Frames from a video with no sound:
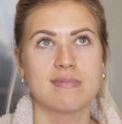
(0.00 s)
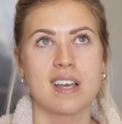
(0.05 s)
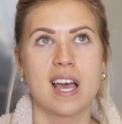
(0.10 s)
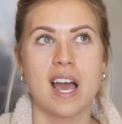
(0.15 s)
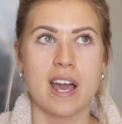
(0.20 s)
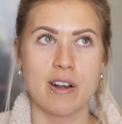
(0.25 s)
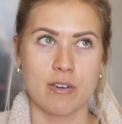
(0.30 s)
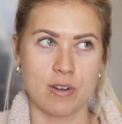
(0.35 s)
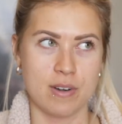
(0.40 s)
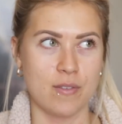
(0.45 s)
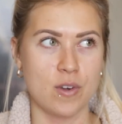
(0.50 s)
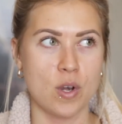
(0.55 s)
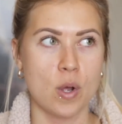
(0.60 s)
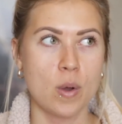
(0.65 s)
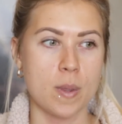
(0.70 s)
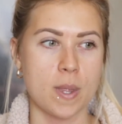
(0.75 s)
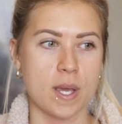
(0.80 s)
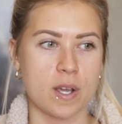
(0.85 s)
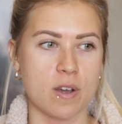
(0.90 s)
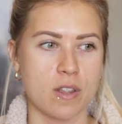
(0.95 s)
I don't even know
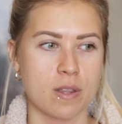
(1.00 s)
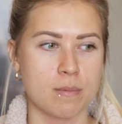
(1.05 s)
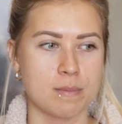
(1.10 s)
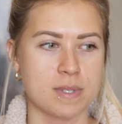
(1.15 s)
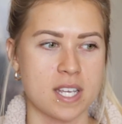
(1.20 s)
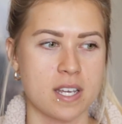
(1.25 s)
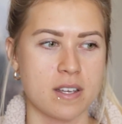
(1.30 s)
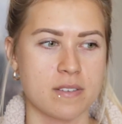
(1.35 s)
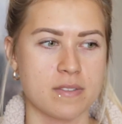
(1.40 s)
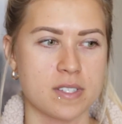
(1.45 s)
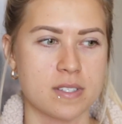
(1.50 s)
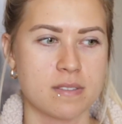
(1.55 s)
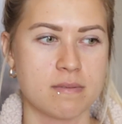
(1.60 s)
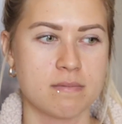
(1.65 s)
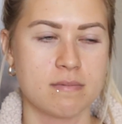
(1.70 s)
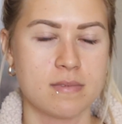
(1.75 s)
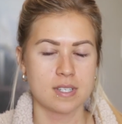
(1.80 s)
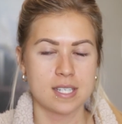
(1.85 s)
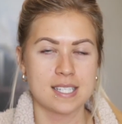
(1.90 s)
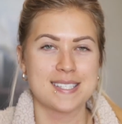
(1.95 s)
what they call themselves,
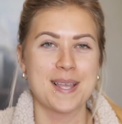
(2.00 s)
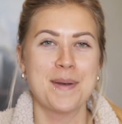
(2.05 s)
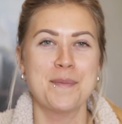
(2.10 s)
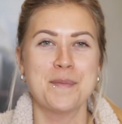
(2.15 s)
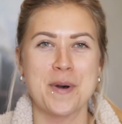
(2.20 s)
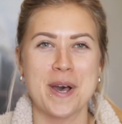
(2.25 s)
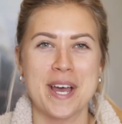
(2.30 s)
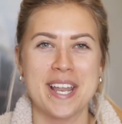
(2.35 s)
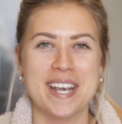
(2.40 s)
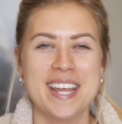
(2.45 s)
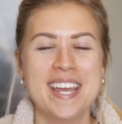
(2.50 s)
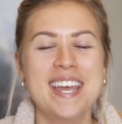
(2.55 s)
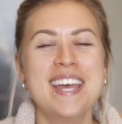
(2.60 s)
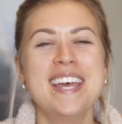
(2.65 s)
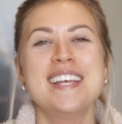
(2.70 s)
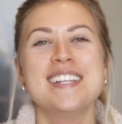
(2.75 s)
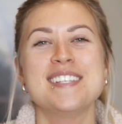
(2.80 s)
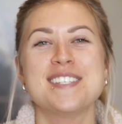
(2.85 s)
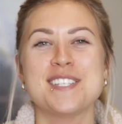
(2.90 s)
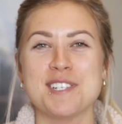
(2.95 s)
someone
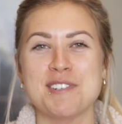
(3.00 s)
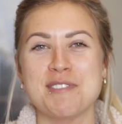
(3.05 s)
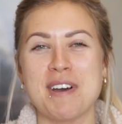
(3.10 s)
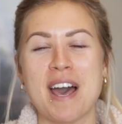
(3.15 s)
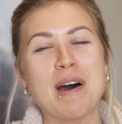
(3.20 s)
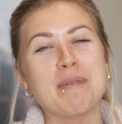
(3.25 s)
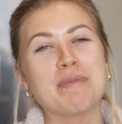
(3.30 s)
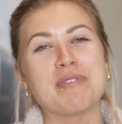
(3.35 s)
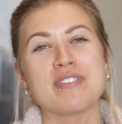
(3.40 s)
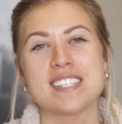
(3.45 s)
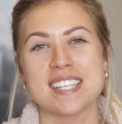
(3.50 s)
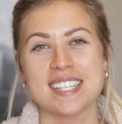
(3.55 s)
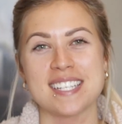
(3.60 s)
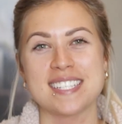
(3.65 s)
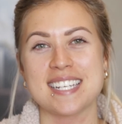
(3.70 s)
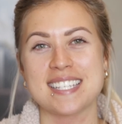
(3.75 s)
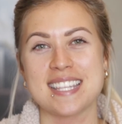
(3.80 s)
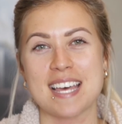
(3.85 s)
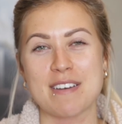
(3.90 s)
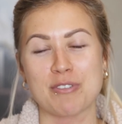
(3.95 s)
to help
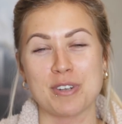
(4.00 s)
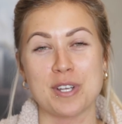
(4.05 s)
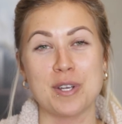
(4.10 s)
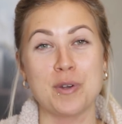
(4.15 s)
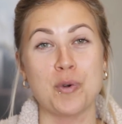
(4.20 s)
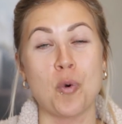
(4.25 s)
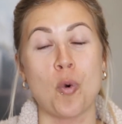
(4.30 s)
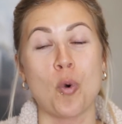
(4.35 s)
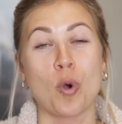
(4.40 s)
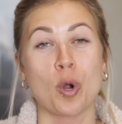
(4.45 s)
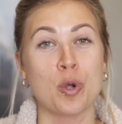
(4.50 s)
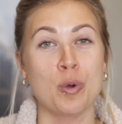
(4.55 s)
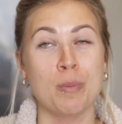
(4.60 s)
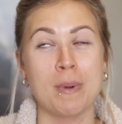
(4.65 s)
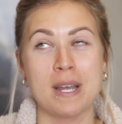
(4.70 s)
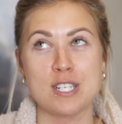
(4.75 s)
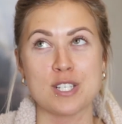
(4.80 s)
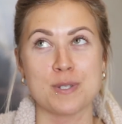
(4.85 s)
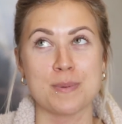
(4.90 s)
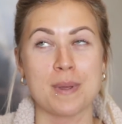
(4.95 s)
facilitate that for you, or who
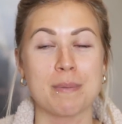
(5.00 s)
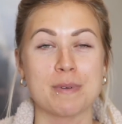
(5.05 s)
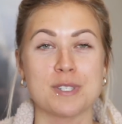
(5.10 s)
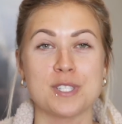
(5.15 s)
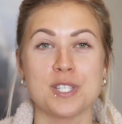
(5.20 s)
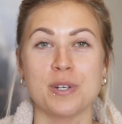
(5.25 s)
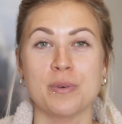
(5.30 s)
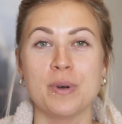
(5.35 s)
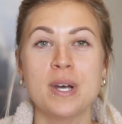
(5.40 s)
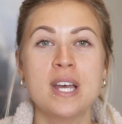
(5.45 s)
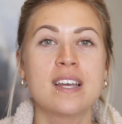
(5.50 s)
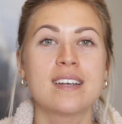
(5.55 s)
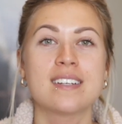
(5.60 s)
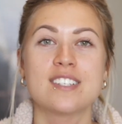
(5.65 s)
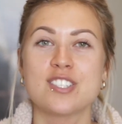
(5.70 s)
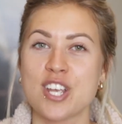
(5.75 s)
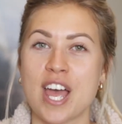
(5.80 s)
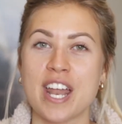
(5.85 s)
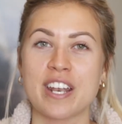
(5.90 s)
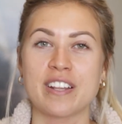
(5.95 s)
might just be able to
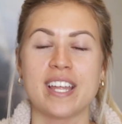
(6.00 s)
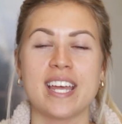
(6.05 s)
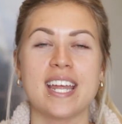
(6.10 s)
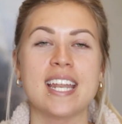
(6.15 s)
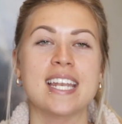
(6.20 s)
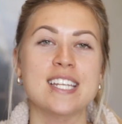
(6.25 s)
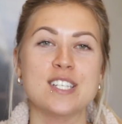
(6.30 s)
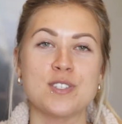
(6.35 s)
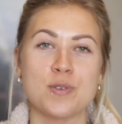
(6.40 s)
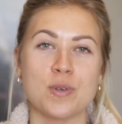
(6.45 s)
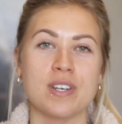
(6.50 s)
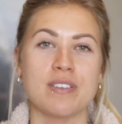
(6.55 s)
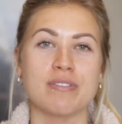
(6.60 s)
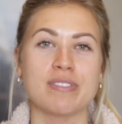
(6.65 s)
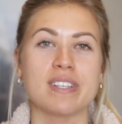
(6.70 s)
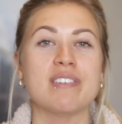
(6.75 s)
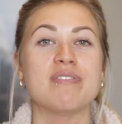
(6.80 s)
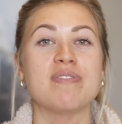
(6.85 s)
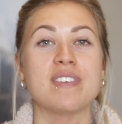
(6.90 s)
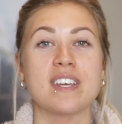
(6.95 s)
channel it and
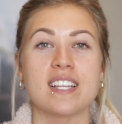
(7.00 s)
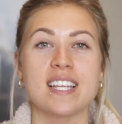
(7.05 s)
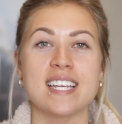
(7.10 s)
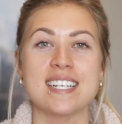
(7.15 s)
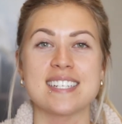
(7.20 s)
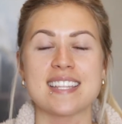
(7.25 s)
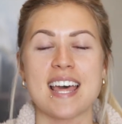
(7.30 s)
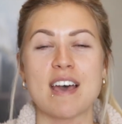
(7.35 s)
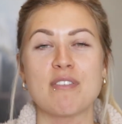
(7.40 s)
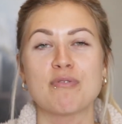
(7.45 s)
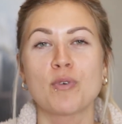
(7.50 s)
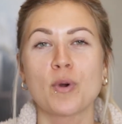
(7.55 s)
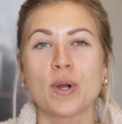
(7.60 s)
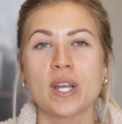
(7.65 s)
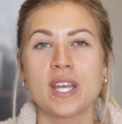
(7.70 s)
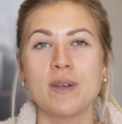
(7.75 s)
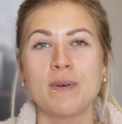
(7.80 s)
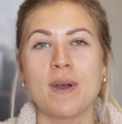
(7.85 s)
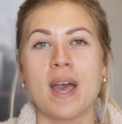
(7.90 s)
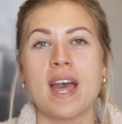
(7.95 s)
intuitively feel into that for
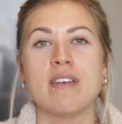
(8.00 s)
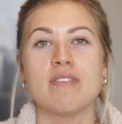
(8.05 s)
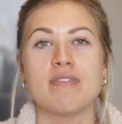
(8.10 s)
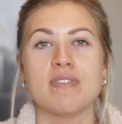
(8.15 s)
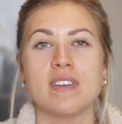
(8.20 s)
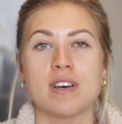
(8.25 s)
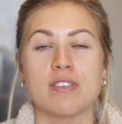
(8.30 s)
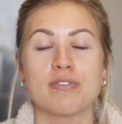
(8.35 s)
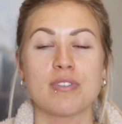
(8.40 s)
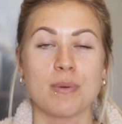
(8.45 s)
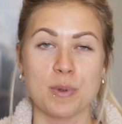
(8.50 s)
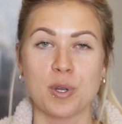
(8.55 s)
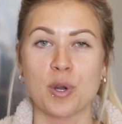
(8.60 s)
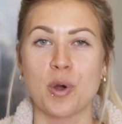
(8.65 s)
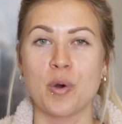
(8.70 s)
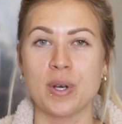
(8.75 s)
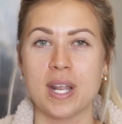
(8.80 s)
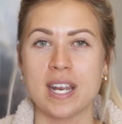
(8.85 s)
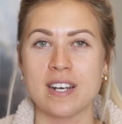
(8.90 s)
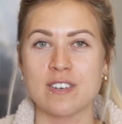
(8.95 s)
you and feel from your
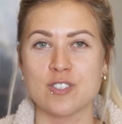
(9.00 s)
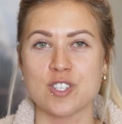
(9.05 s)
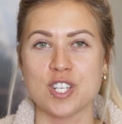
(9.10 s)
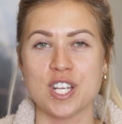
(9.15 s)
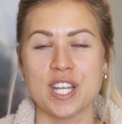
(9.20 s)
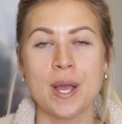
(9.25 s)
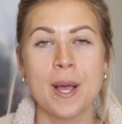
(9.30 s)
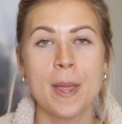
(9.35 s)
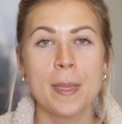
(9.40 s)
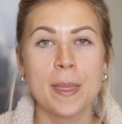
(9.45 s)
own energy